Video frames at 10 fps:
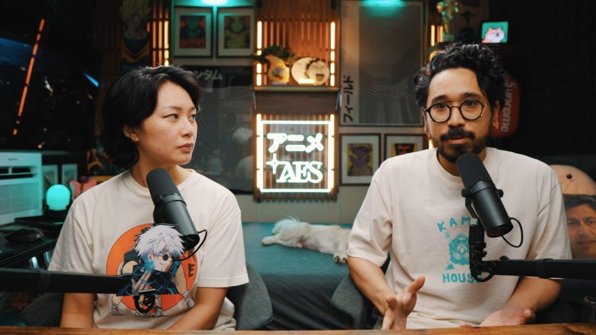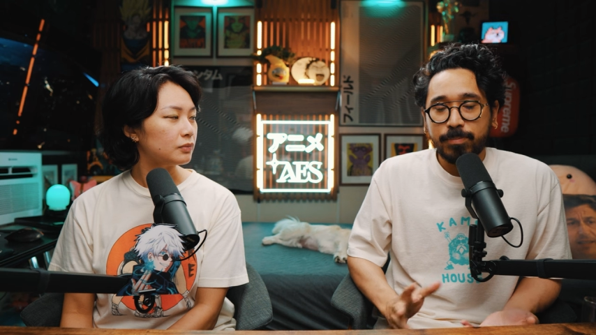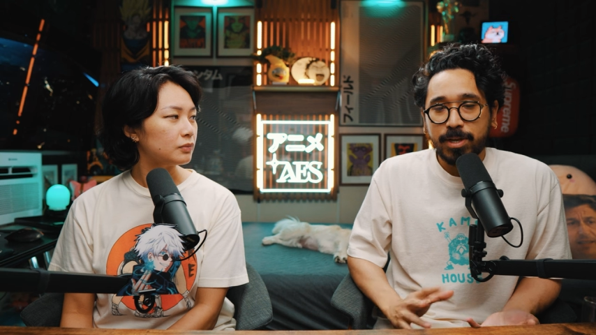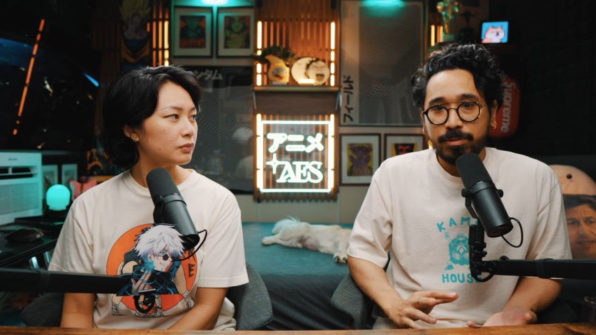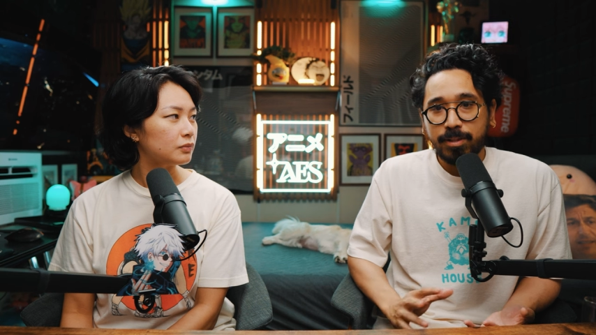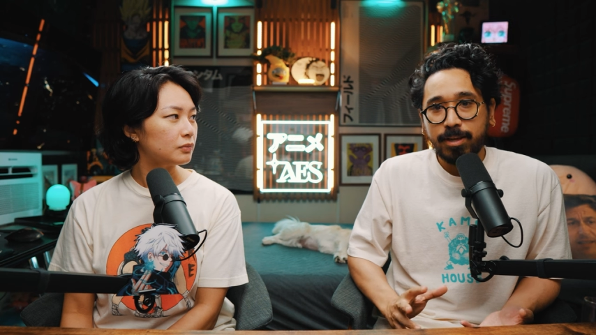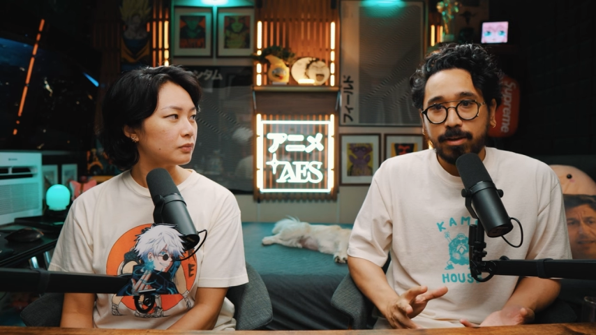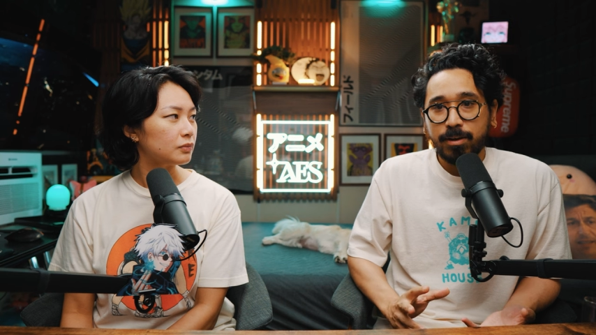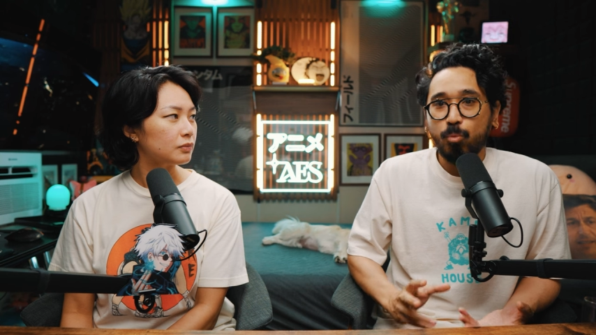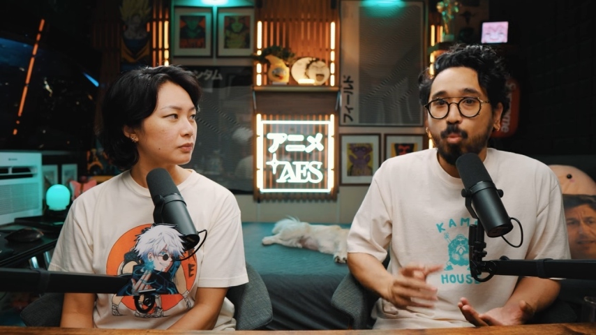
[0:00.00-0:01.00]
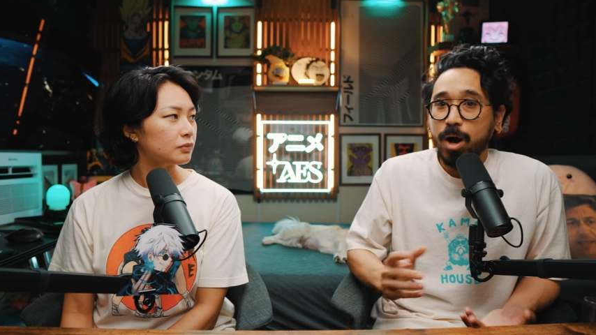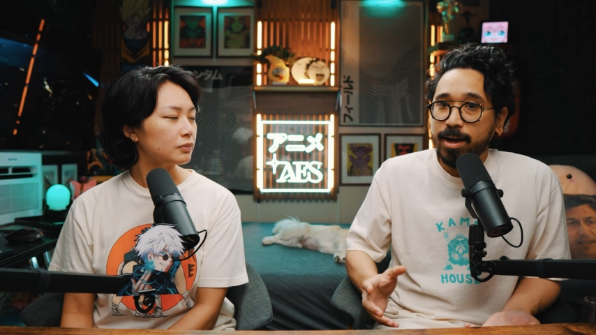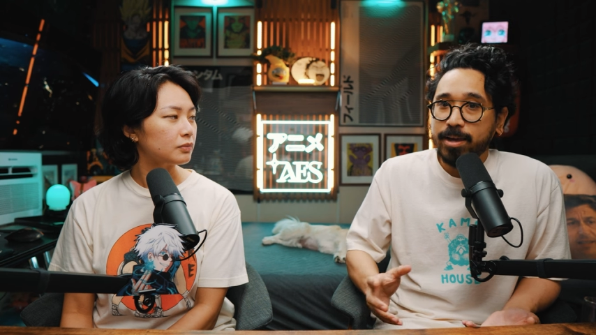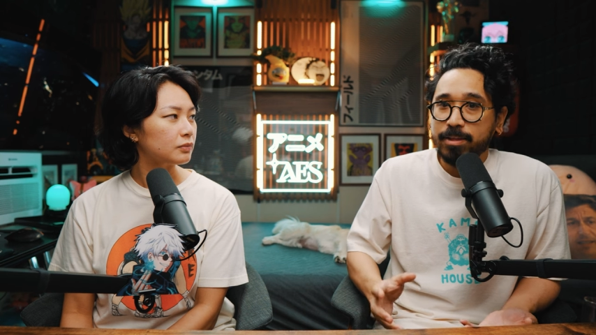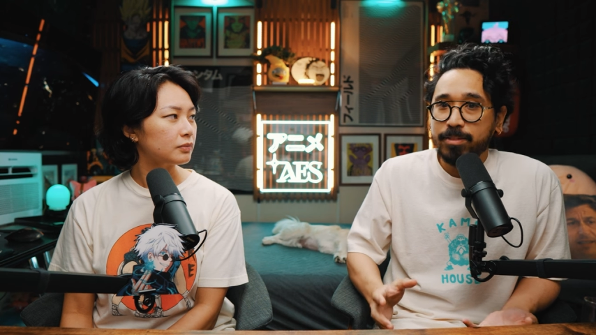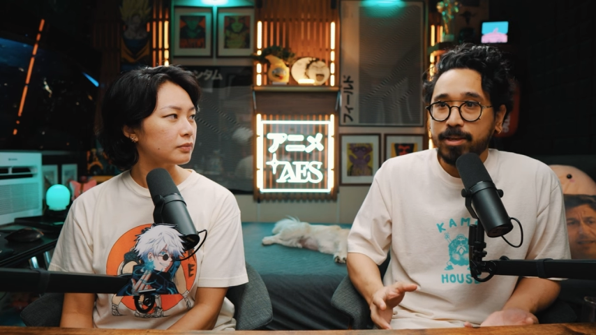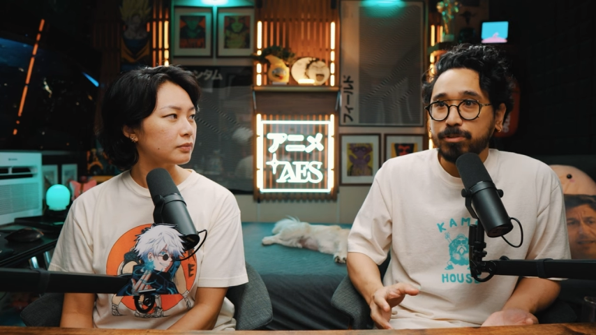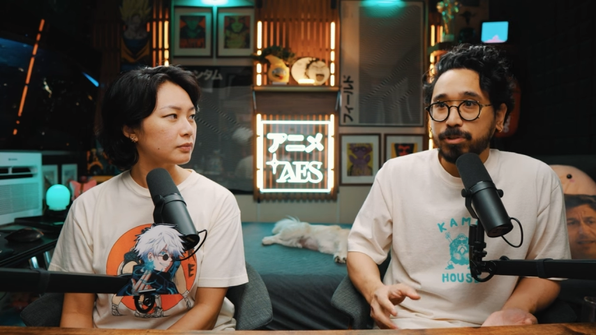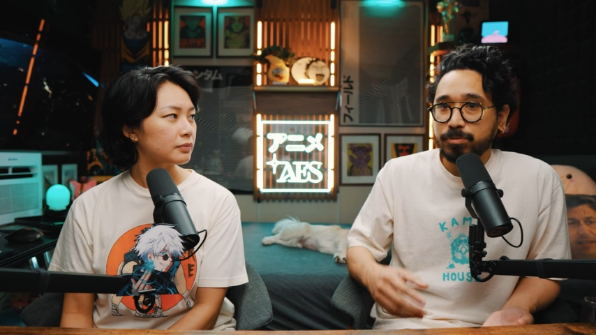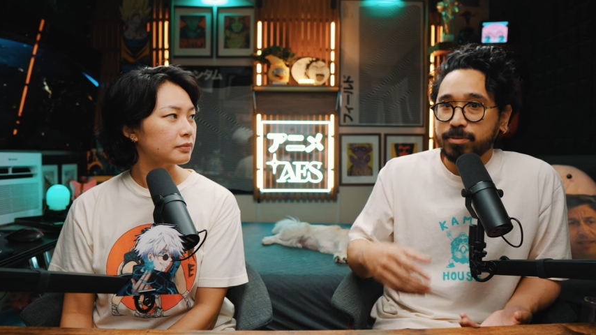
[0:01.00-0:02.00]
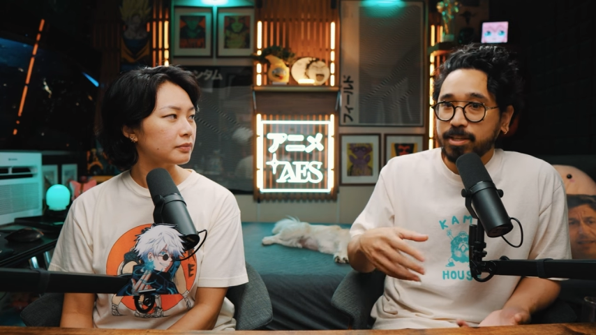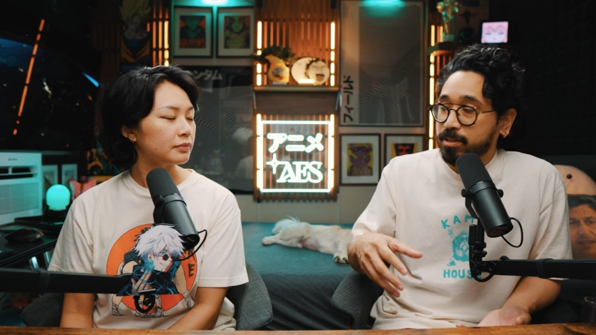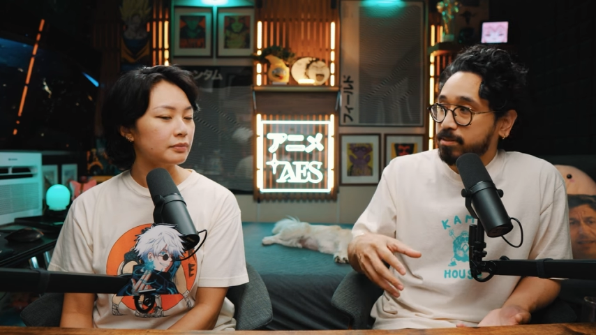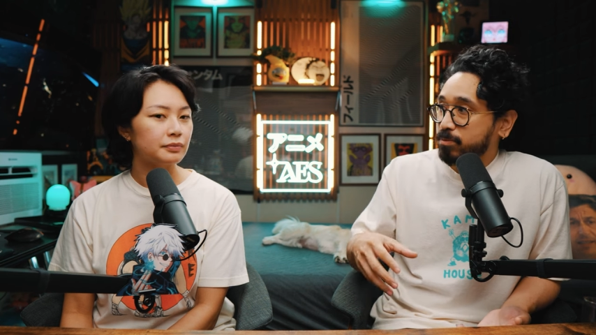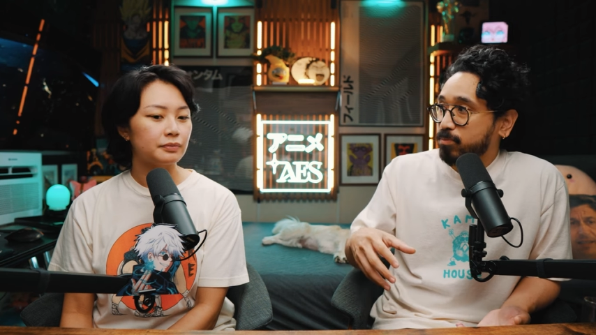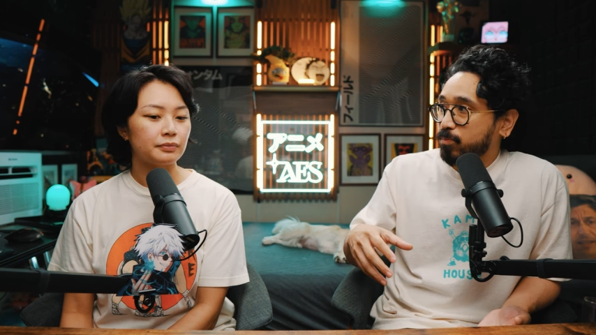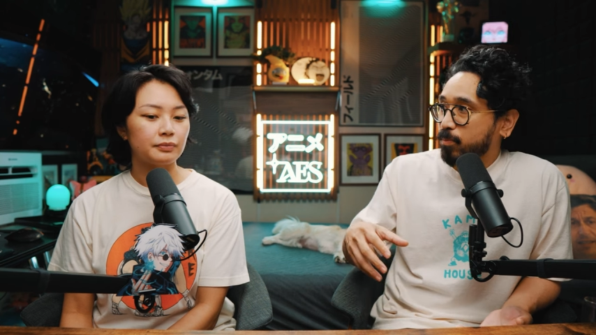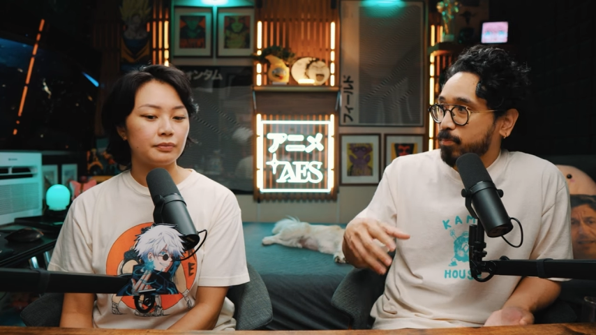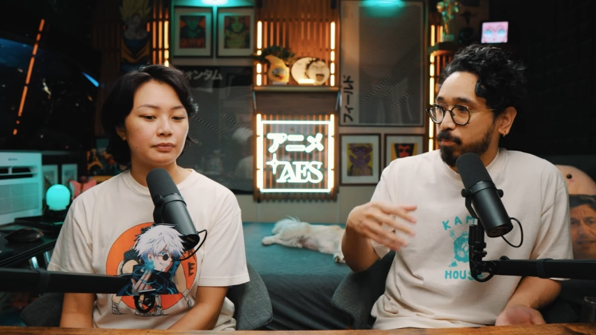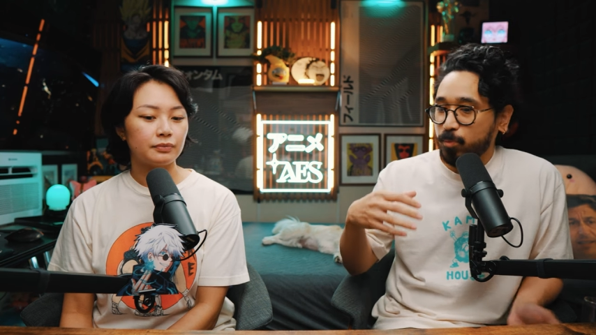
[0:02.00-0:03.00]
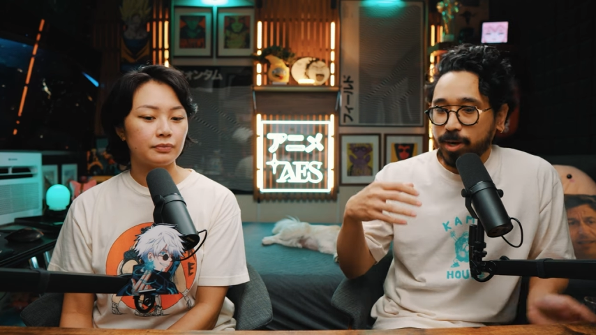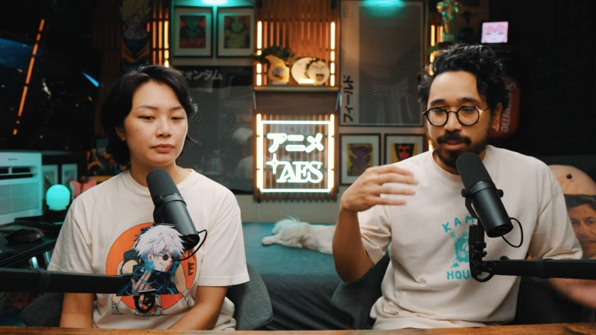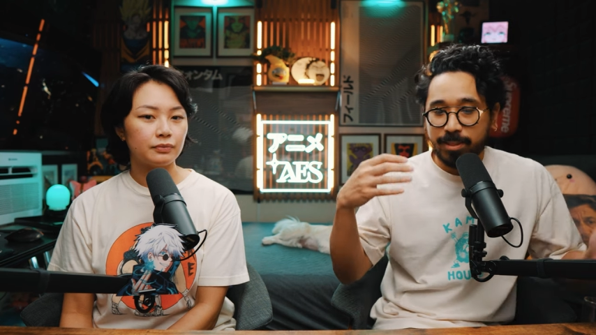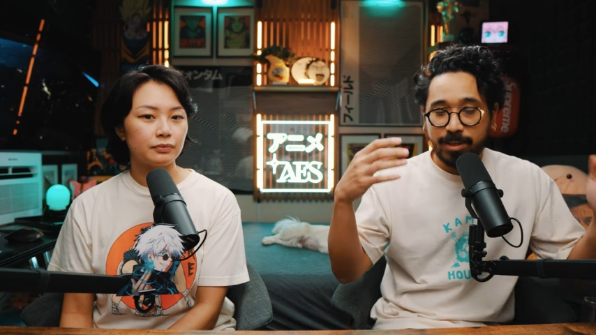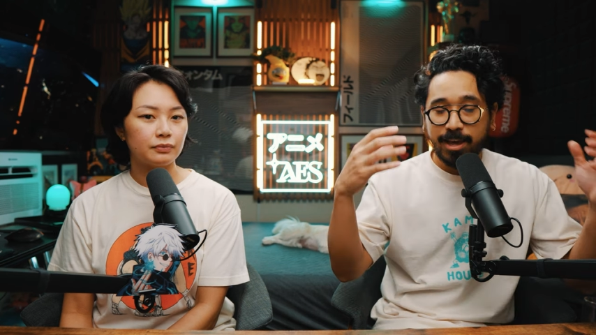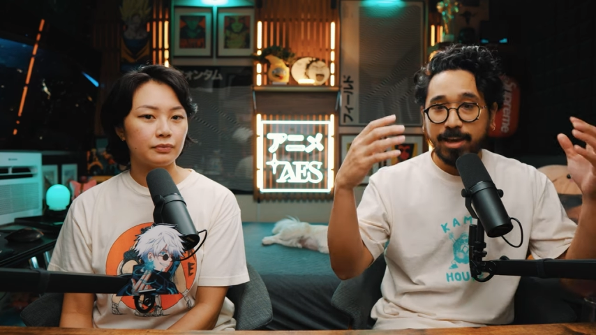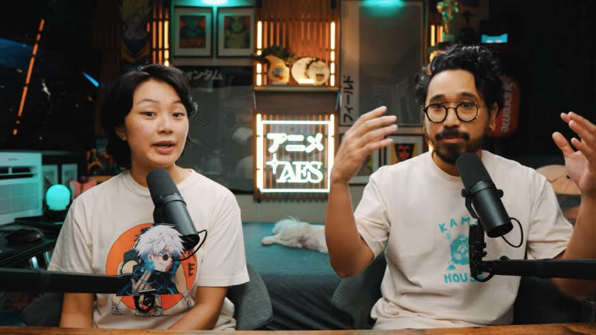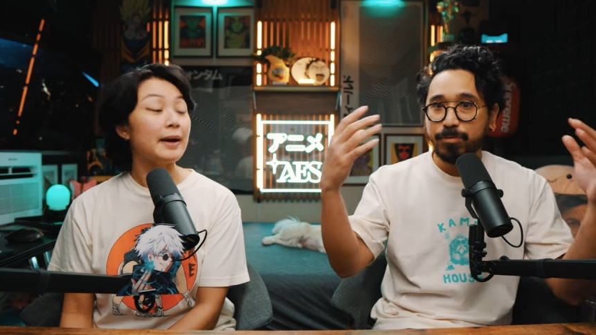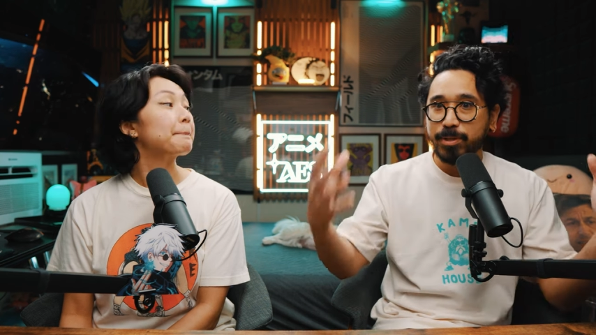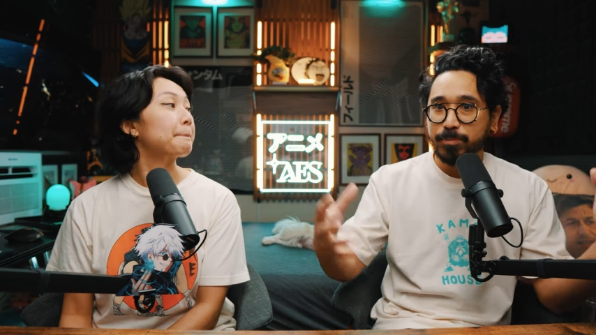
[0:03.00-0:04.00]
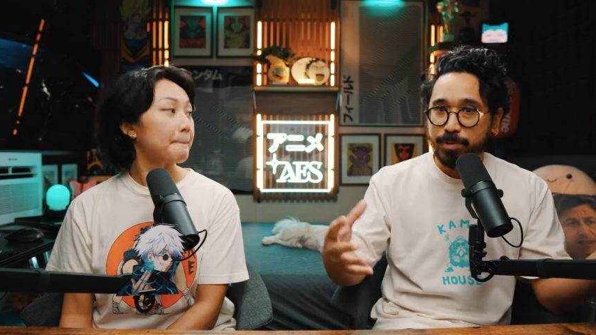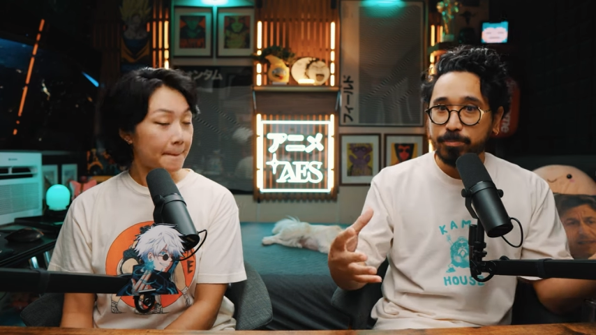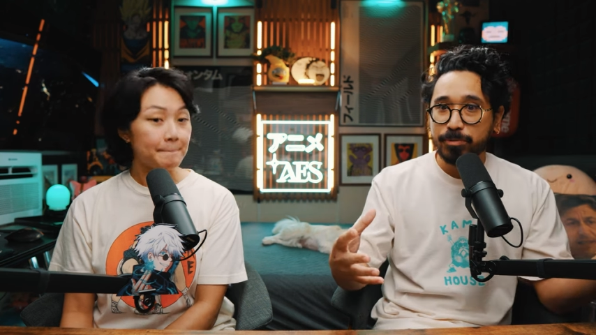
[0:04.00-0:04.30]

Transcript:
Speaker 1: about like why they chose this, why they have yeah. so many people